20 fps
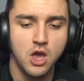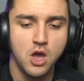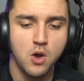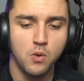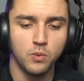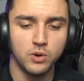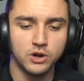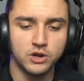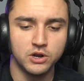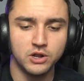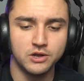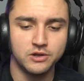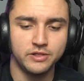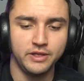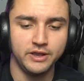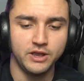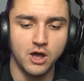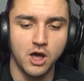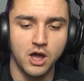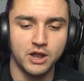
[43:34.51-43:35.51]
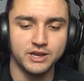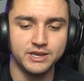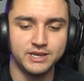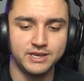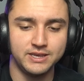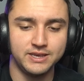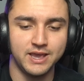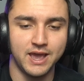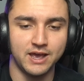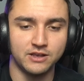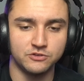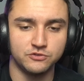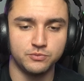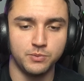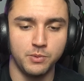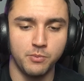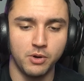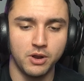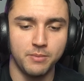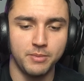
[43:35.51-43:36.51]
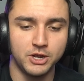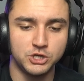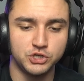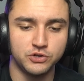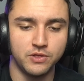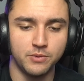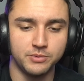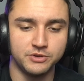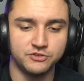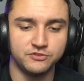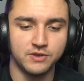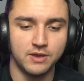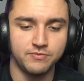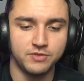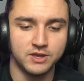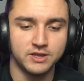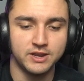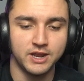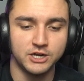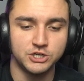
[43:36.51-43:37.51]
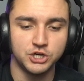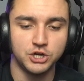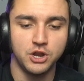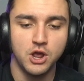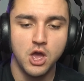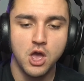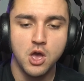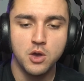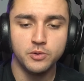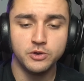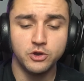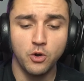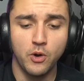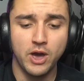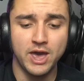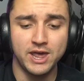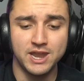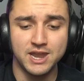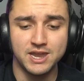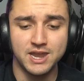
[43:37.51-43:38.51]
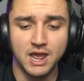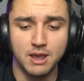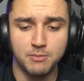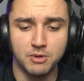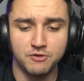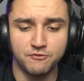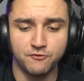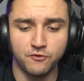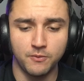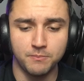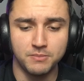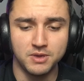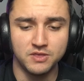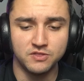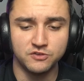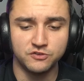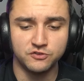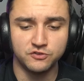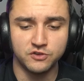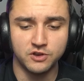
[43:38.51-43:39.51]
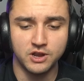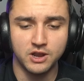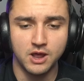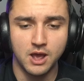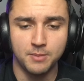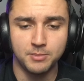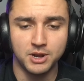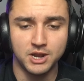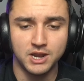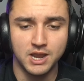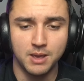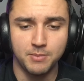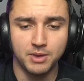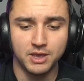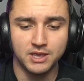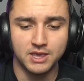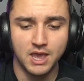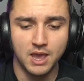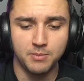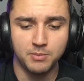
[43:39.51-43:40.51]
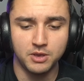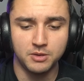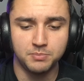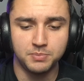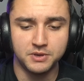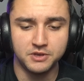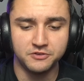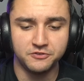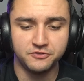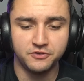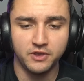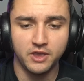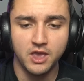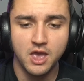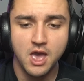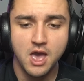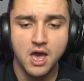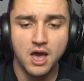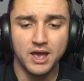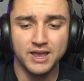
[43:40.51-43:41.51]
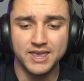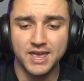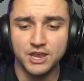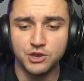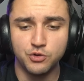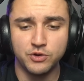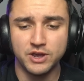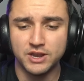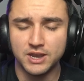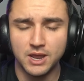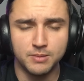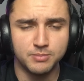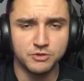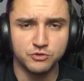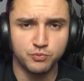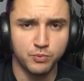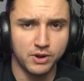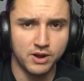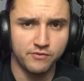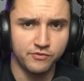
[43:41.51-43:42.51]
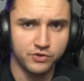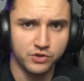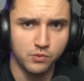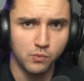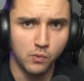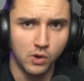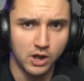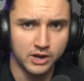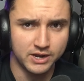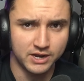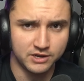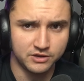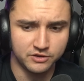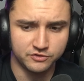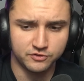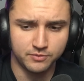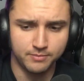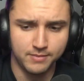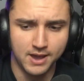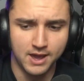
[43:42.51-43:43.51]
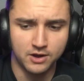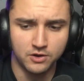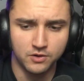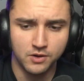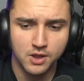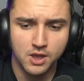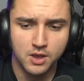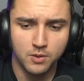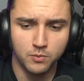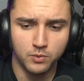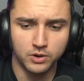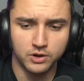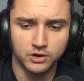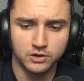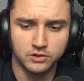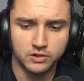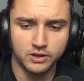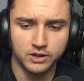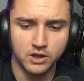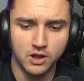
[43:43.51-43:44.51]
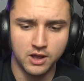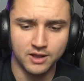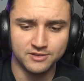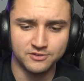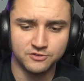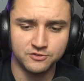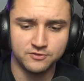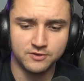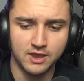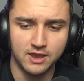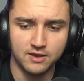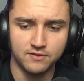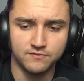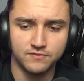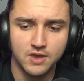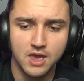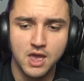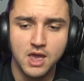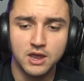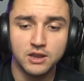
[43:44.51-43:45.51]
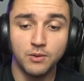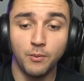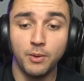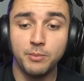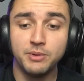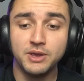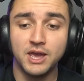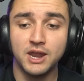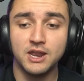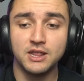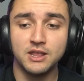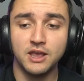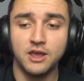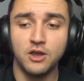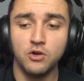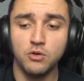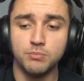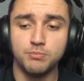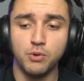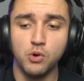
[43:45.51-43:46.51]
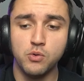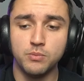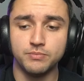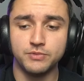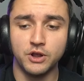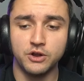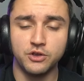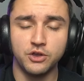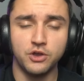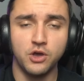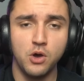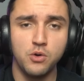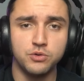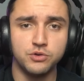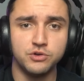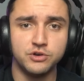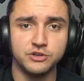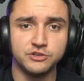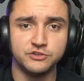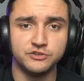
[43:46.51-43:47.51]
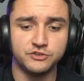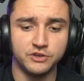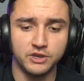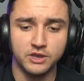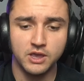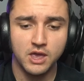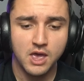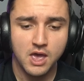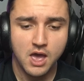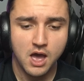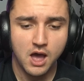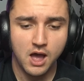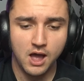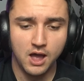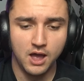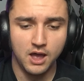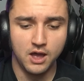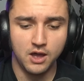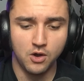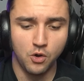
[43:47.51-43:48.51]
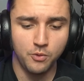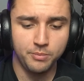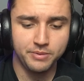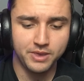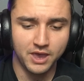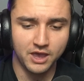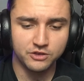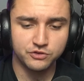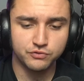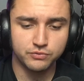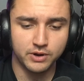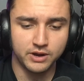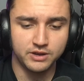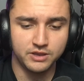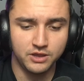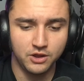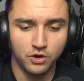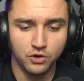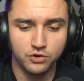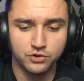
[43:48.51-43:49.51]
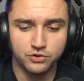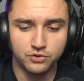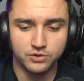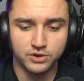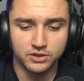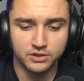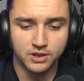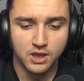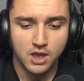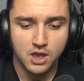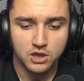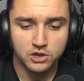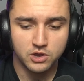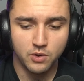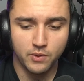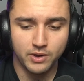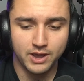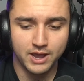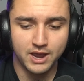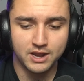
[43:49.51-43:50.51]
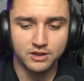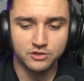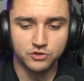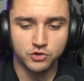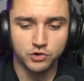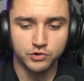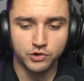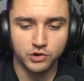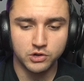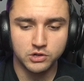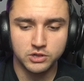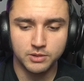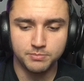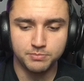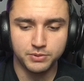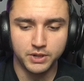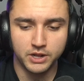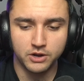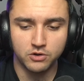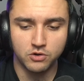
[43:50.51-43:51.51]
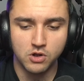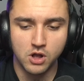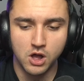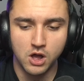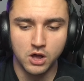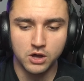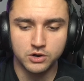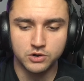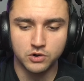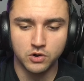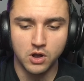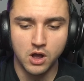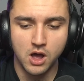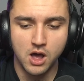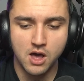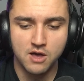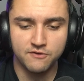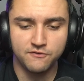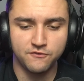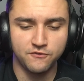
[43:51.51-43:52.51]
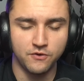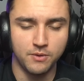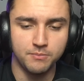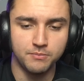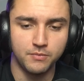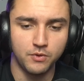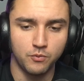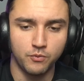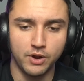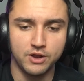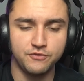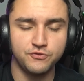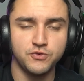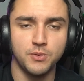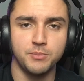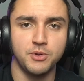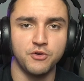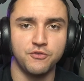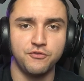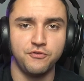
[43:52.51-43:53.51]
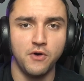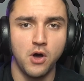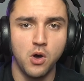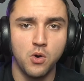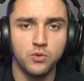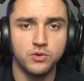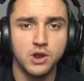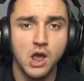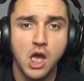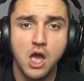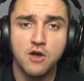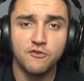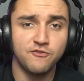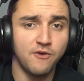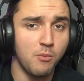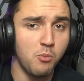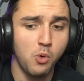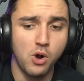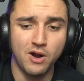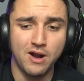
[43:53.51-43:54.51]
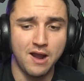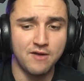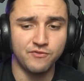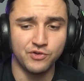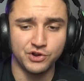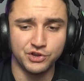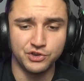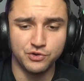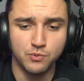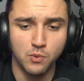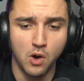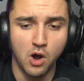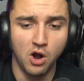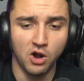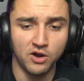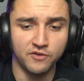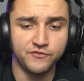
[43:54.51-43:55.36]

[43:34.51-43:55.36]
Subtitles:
We're going to click on yes. We want to make sure that we save the connection. We go ahead and name it. For me, I'm going to name it gaming PC. Again, you can name this whatever you want. It doesn't matter. We're going to click on save. Now, when we get into here, boom, there you go. You could see OBS right here. You can go ahead and turn your clip player on or off from your phone, from wherever you are.